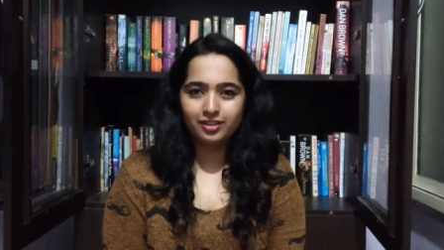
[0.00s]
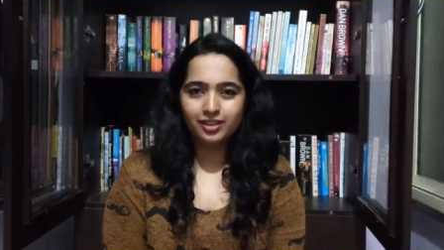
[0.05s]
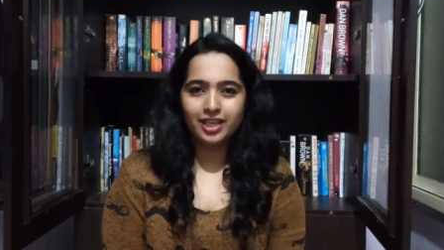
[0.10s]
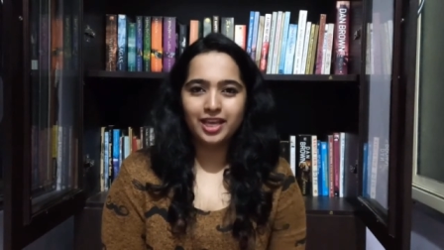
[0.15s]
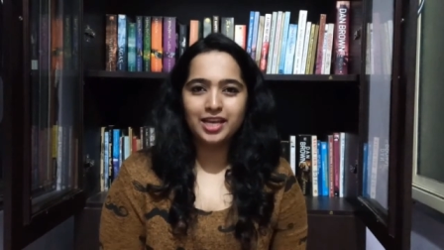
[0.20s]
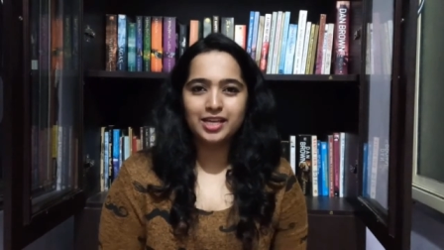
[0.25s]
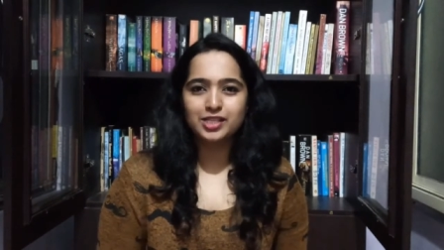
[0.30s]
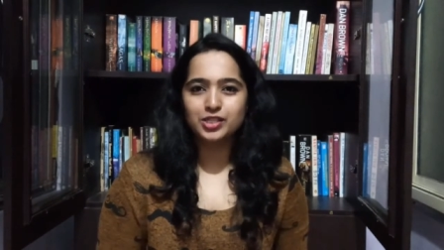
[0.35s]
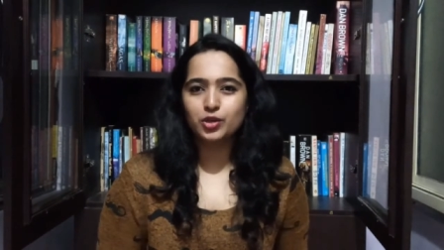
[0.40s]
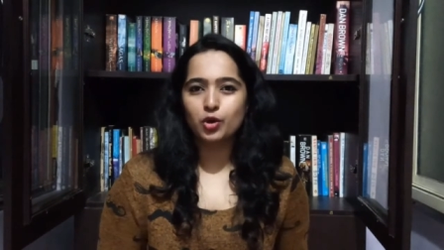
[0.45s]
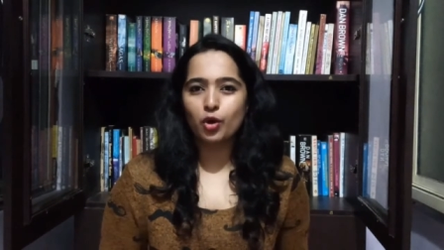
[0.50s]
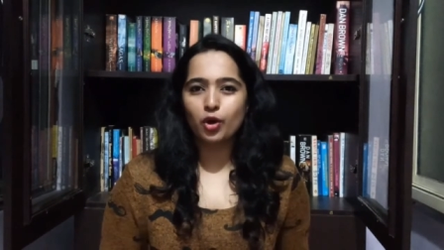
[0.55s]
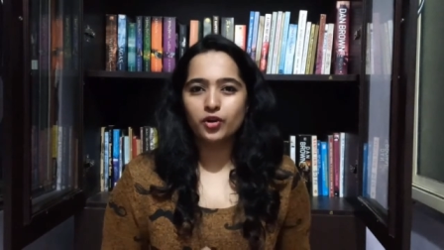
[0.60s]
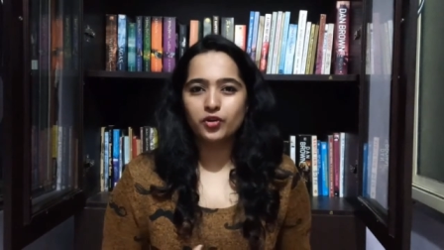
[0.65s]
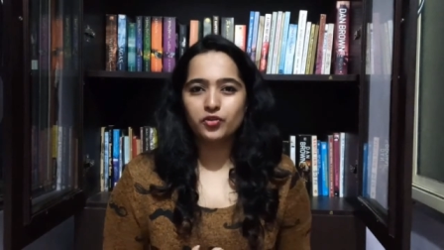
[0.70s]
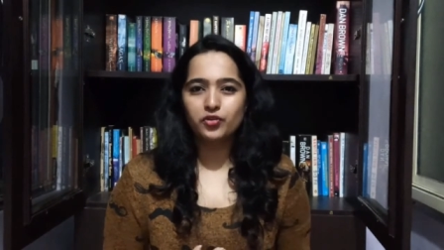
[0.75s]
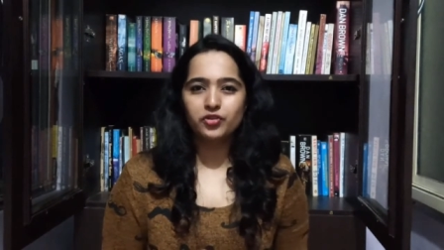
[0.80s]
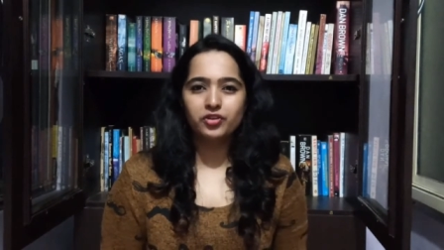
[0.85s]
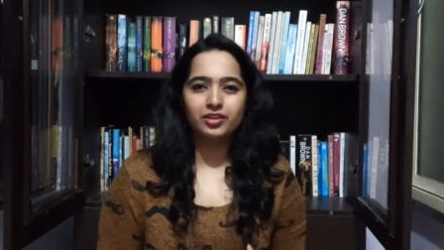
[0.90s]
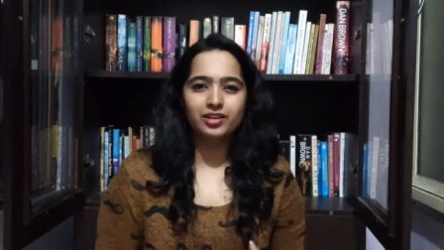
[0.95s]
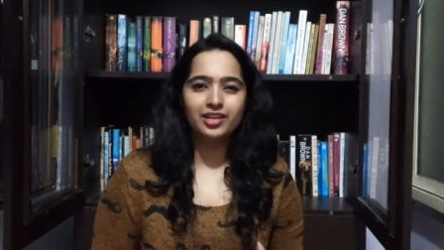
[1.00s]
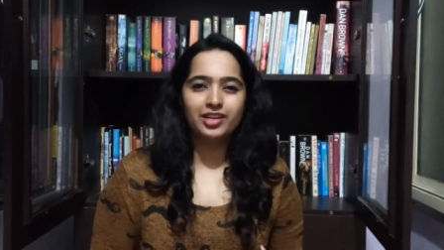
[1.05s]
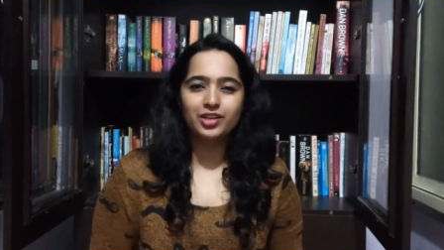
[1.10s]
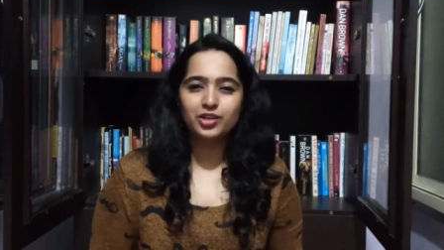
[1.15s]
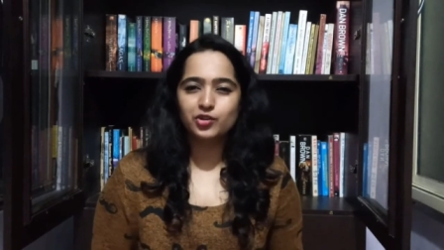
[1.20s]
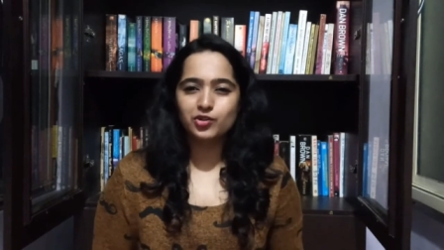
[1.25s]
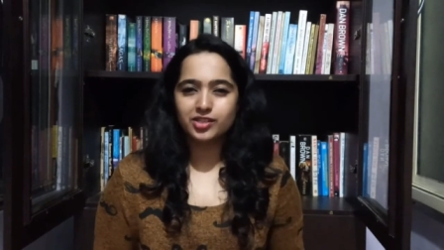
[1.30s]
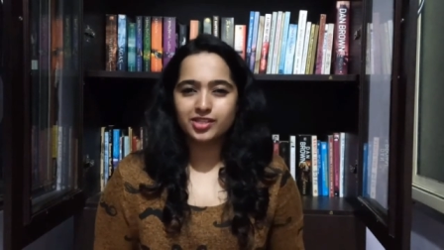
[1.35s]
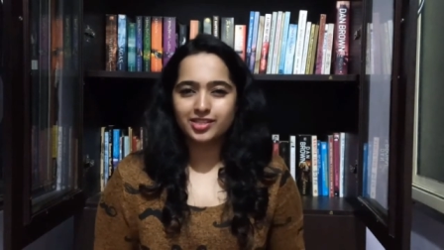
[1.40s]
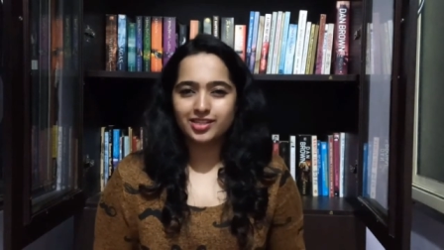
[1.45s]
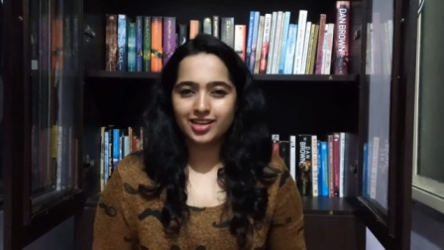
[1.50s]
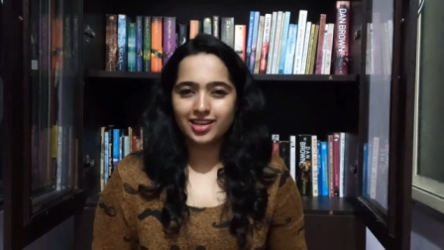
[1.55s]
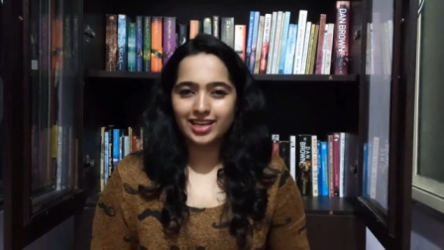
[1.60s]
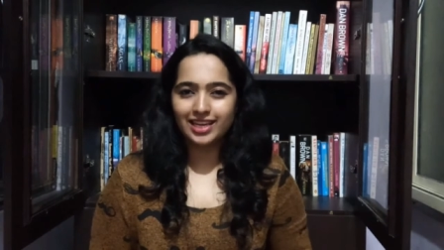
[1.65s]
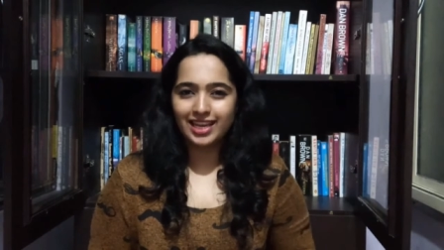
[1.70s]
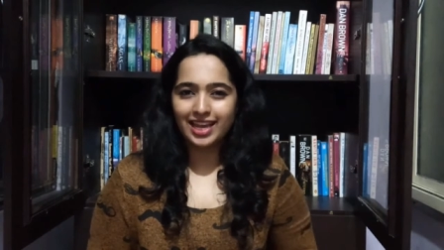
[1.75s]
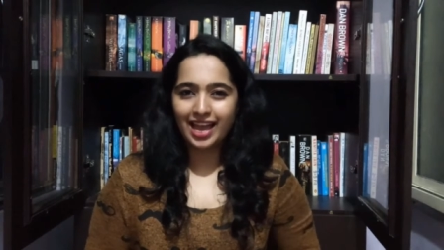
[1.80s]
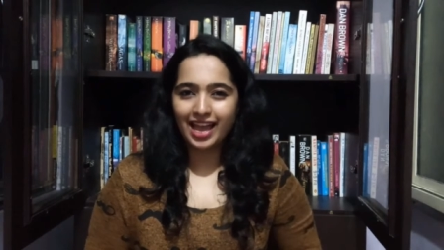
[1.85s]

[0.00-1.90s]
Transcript: things got really interesting,